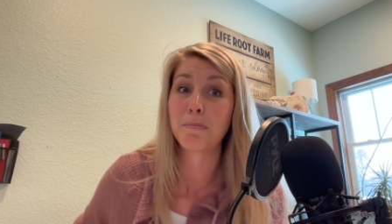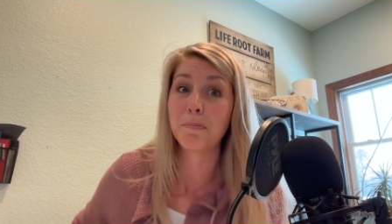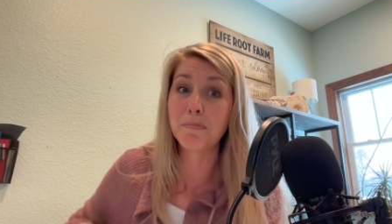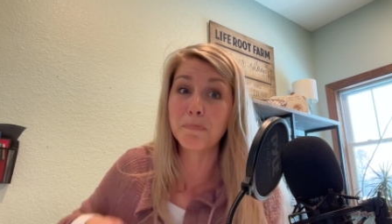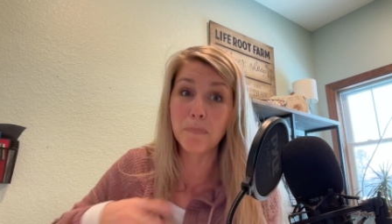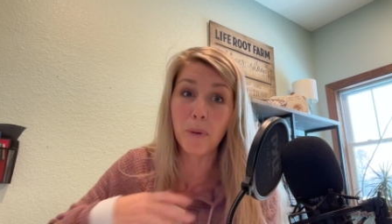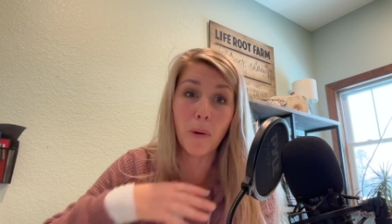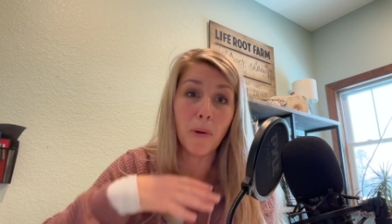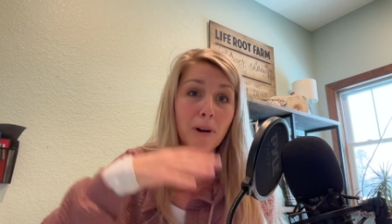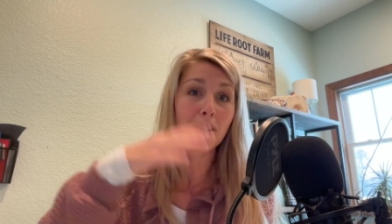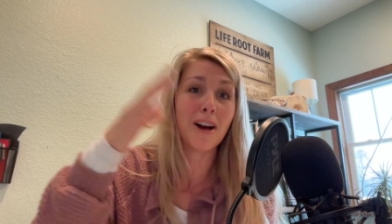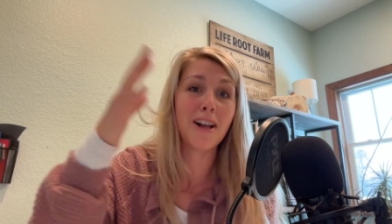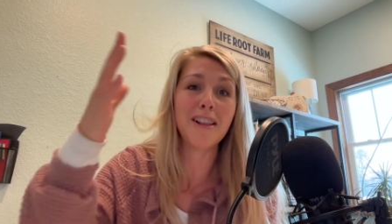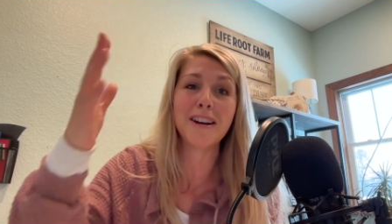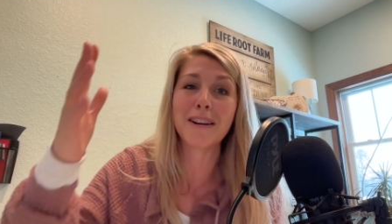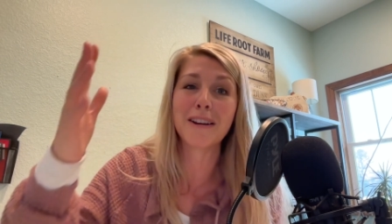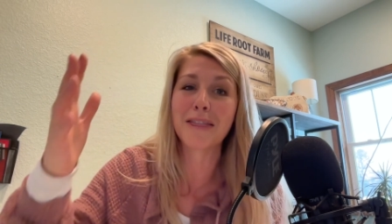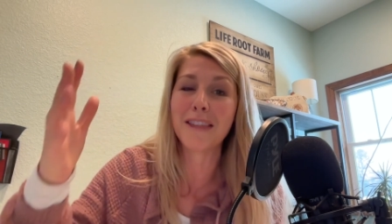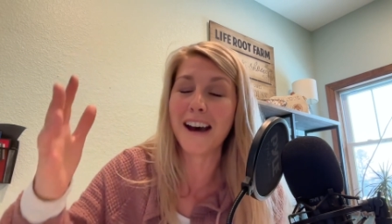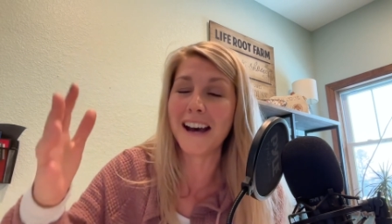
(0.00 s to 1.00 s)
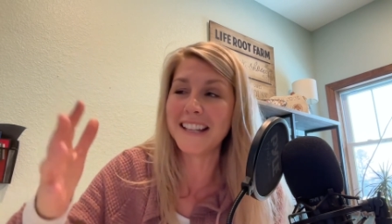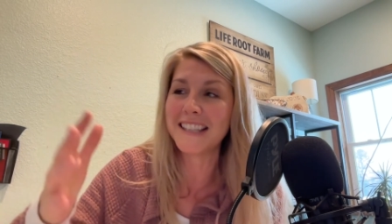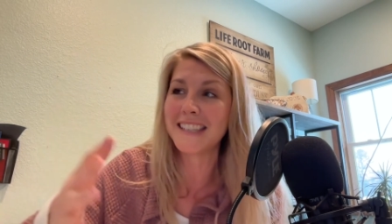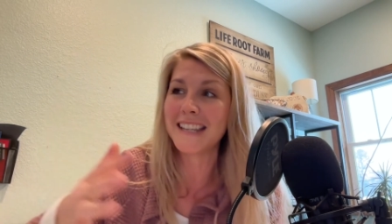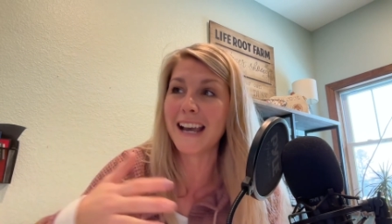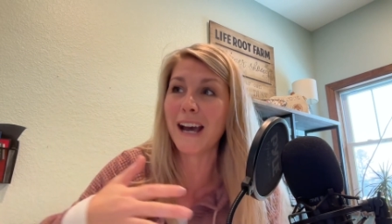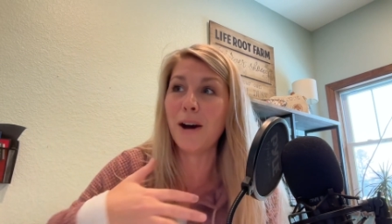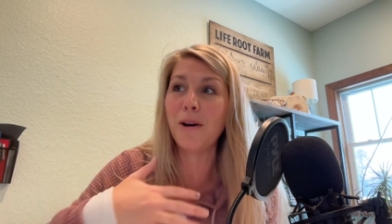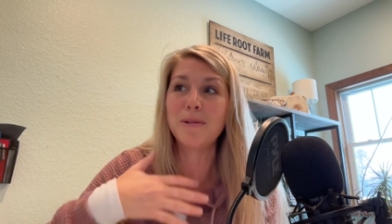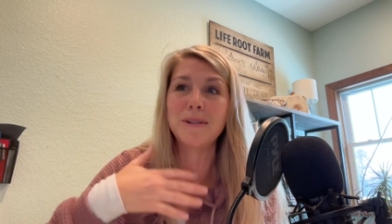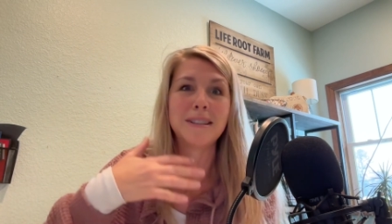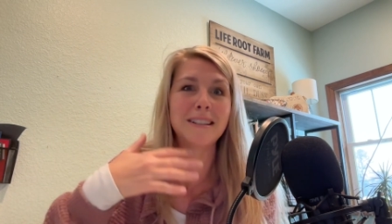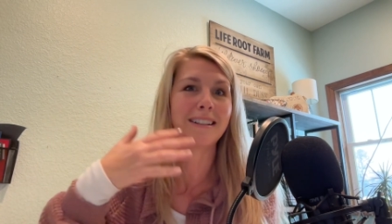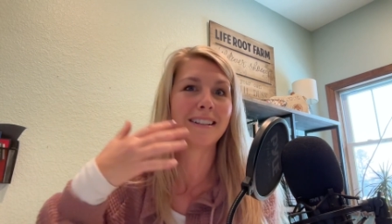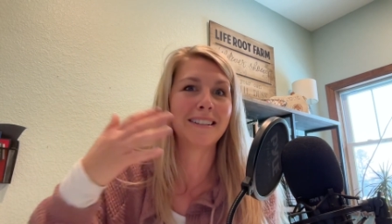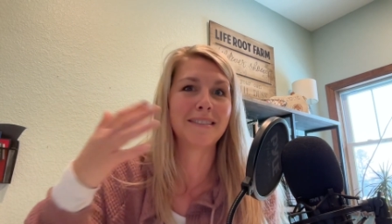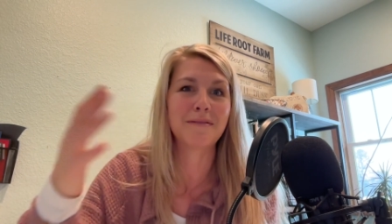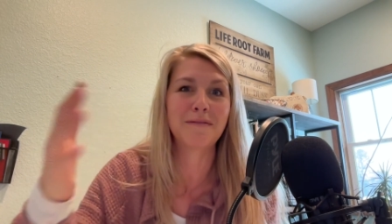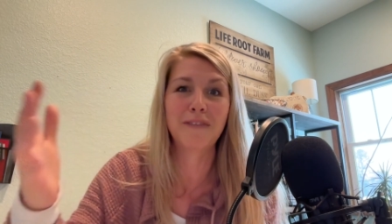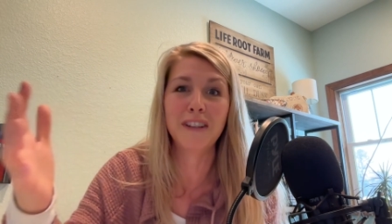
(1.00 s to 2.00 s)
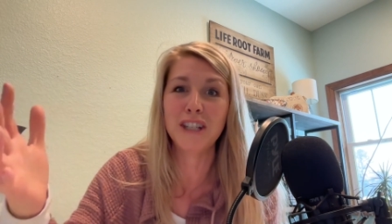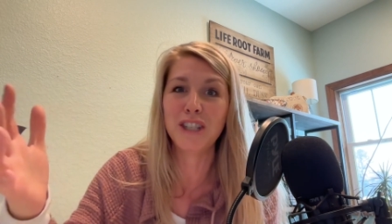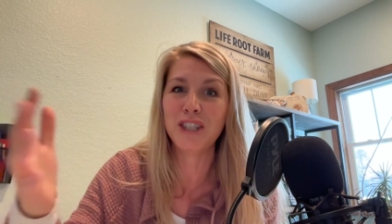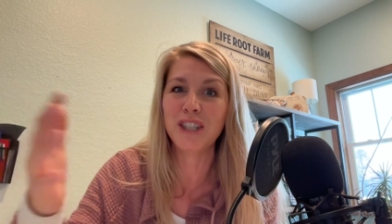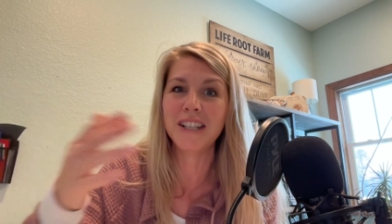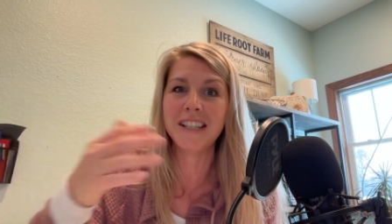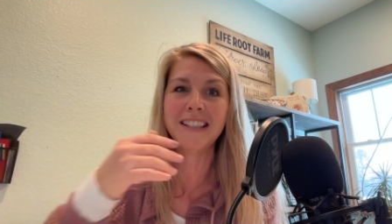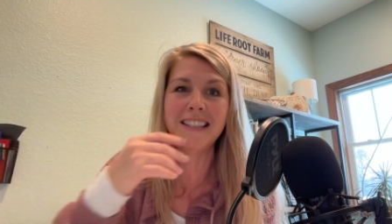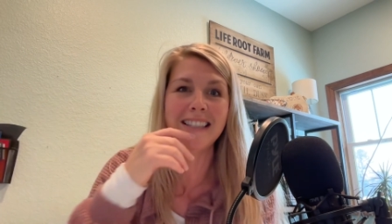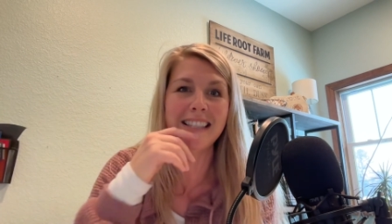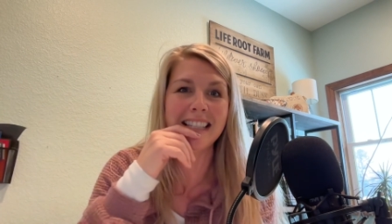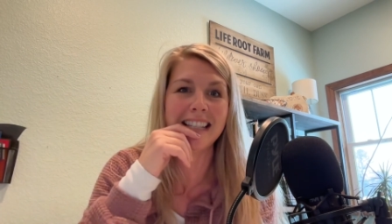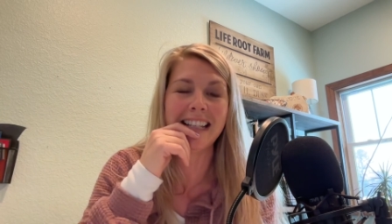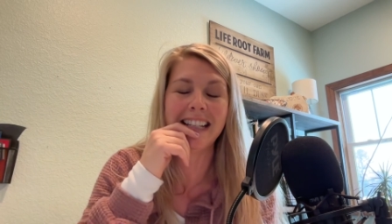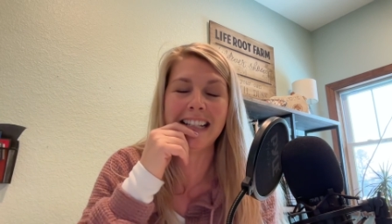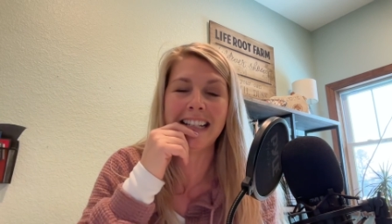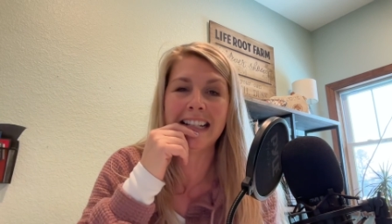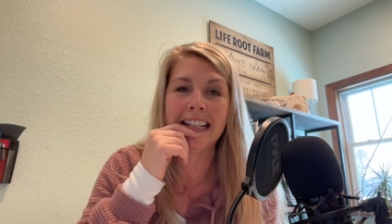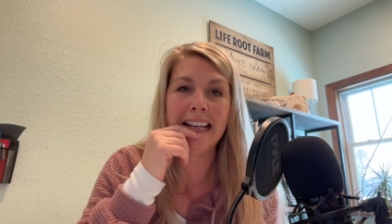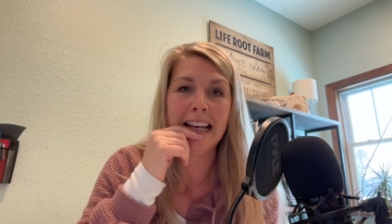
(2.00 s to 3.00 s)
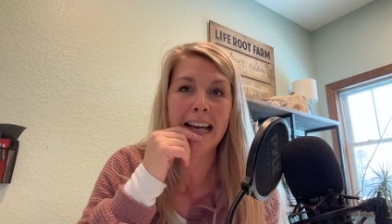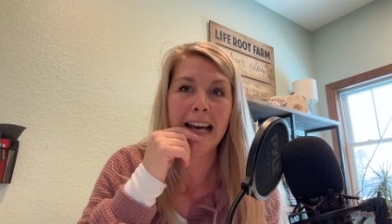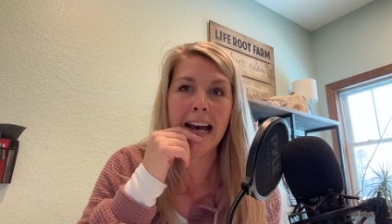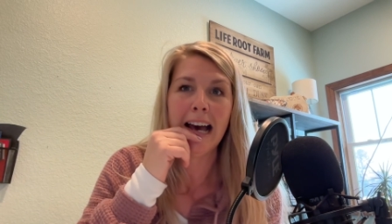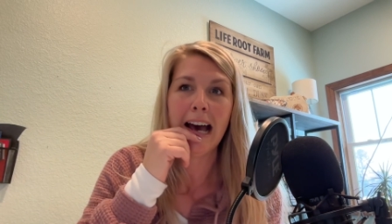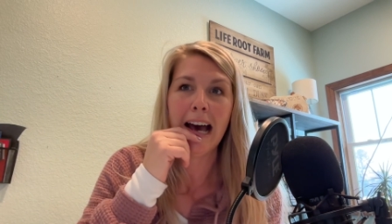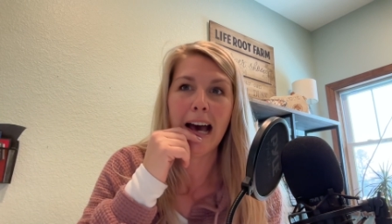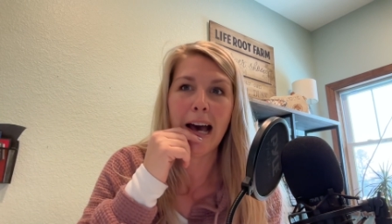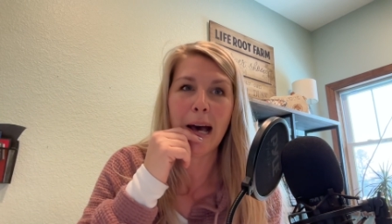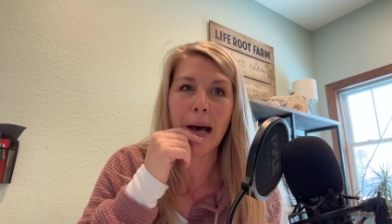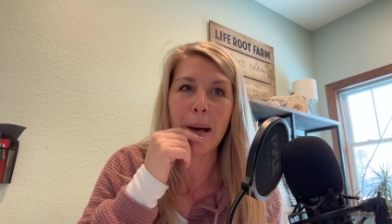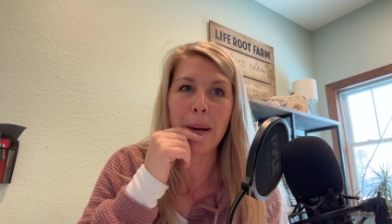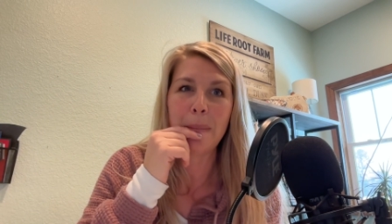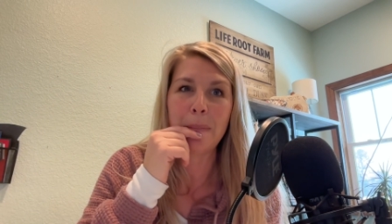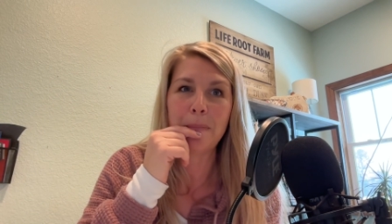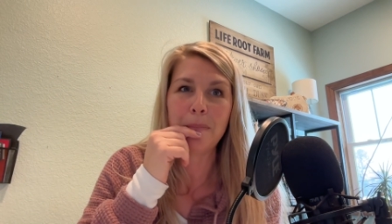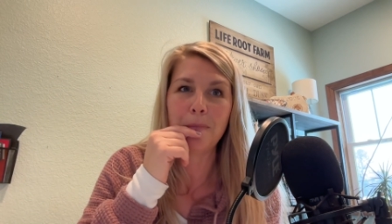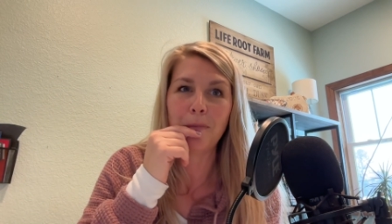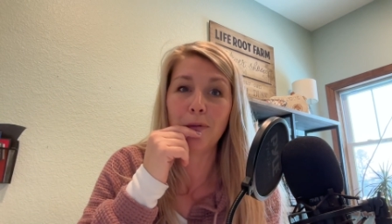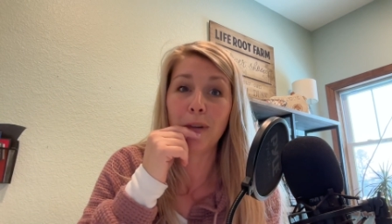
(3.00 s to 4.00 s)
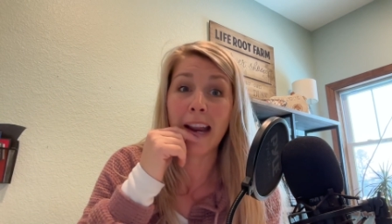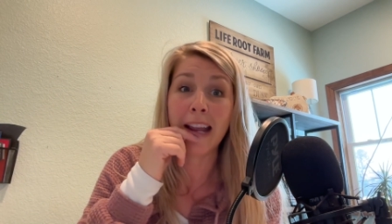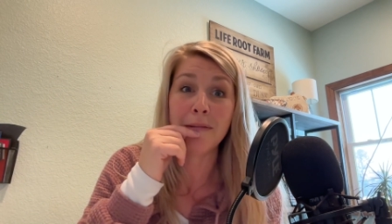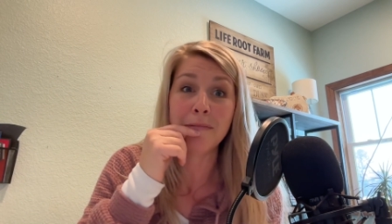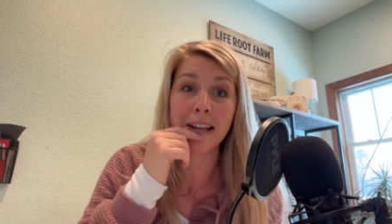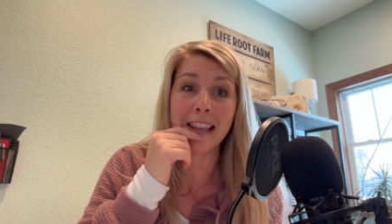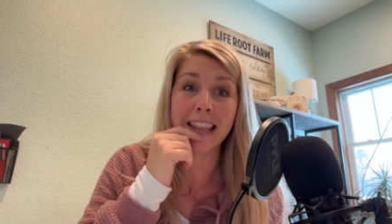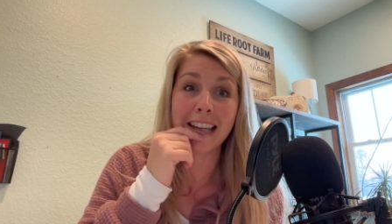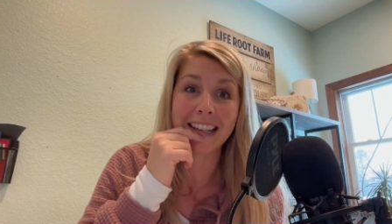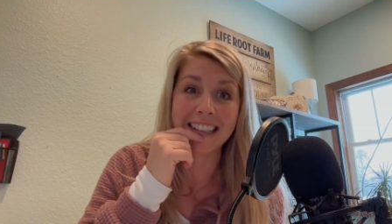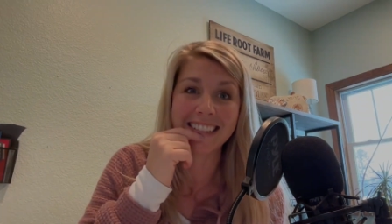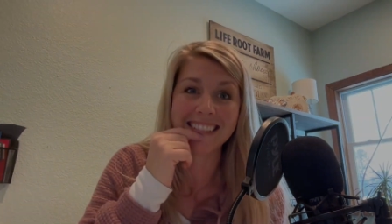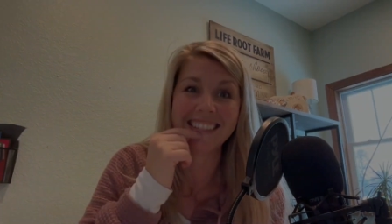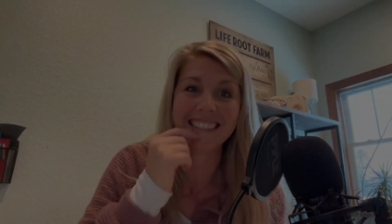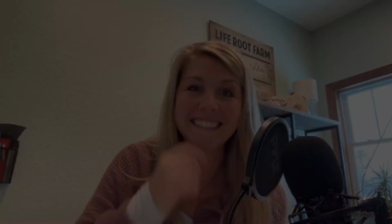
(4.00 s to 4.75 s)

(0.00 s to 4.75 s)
poured all our thoughts out and visions, and ran with it.